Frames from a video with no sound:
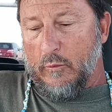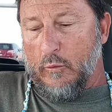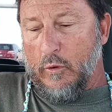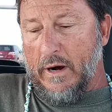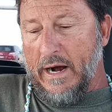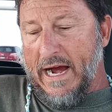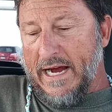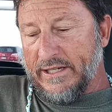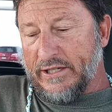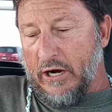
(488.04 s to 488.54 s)

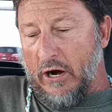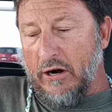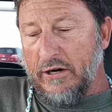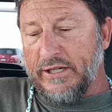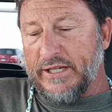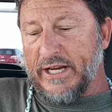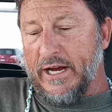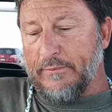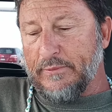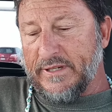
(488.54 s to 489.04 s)
Whereas our
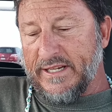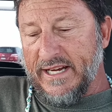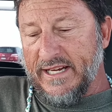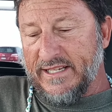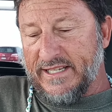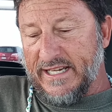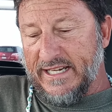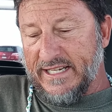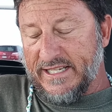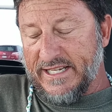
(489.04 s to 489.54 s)

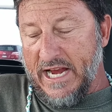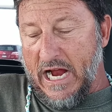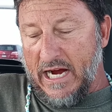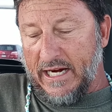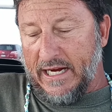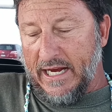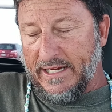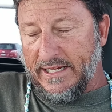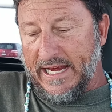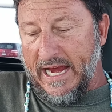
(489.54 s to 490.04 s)
substance is
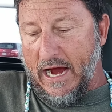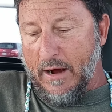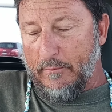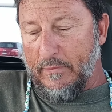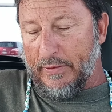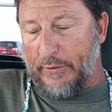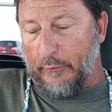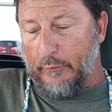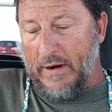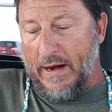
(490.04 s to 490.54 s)
not cut down,
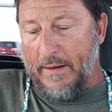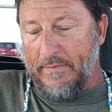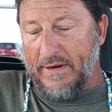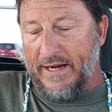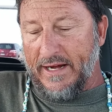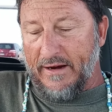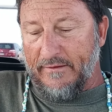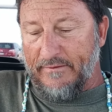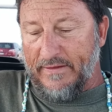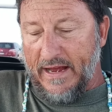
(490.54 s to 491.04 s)
but the
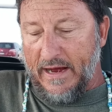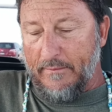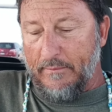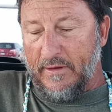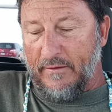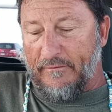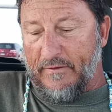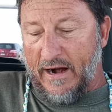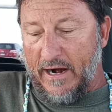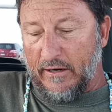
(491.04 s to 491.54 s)
remnant of
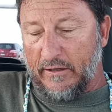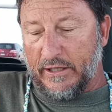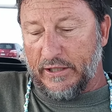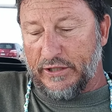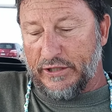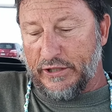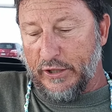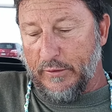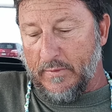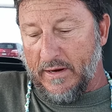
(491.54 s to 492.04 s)
them the fire
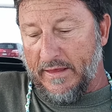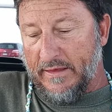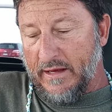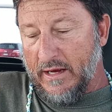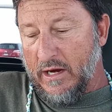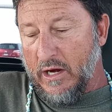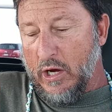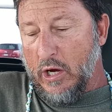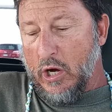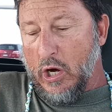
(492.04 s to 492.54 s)
consumeth.
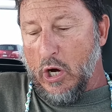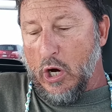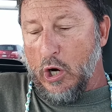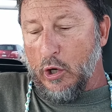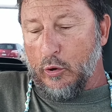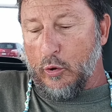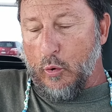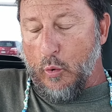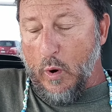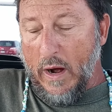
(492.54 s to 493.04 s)

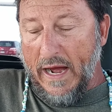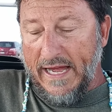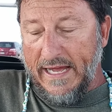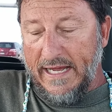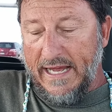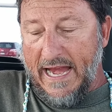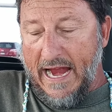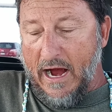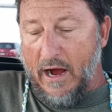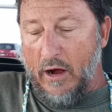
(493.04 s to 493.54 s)

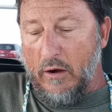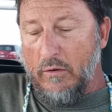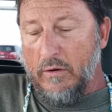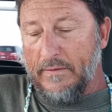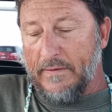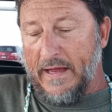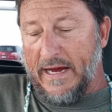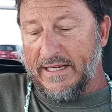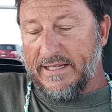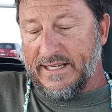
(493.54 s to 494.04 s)
Acquaint now
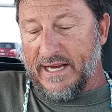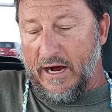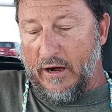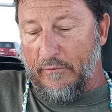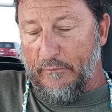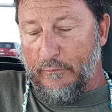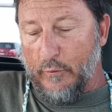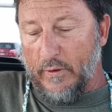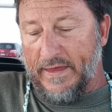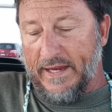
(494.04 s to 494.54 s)

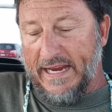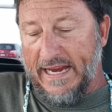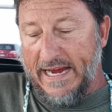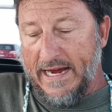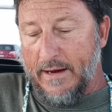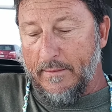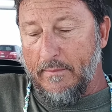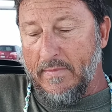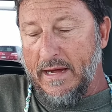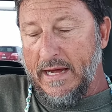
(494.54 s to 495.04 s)
thyself with
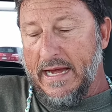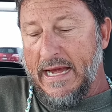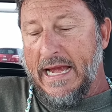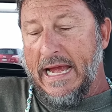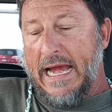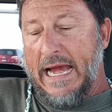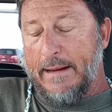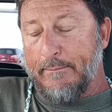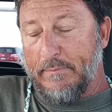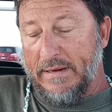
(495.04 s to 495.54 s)
him
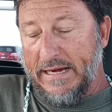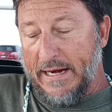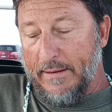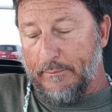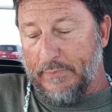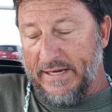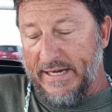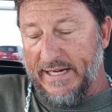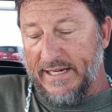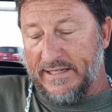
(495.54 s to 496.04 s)
and be
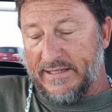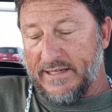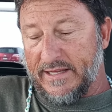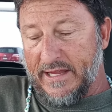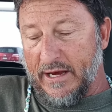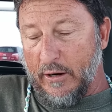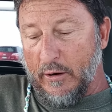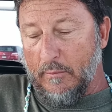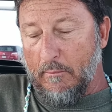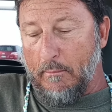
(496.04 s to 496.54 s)
at peace.
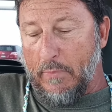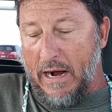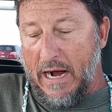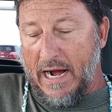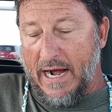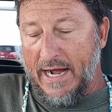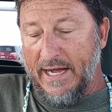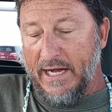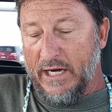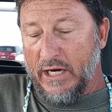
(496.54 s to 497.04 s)

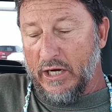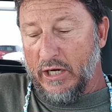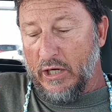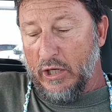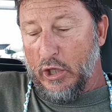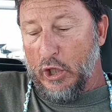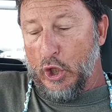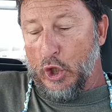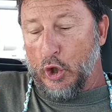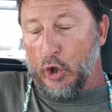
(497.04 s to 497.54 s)
Thereby
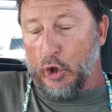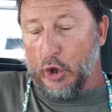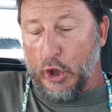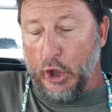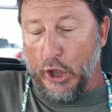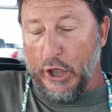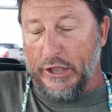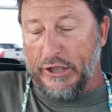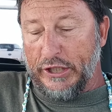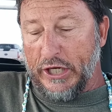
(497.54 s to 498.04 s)

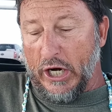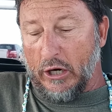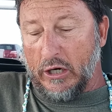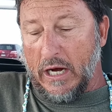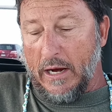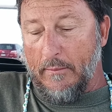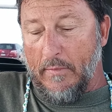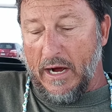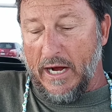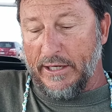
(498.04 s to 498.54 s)
good shall
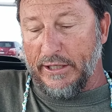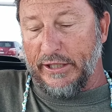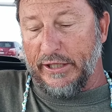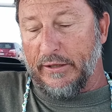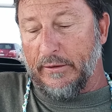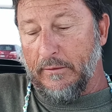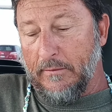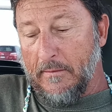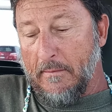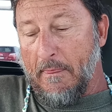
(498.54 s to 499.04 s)
come unto
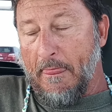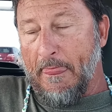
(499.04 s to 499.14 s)
you.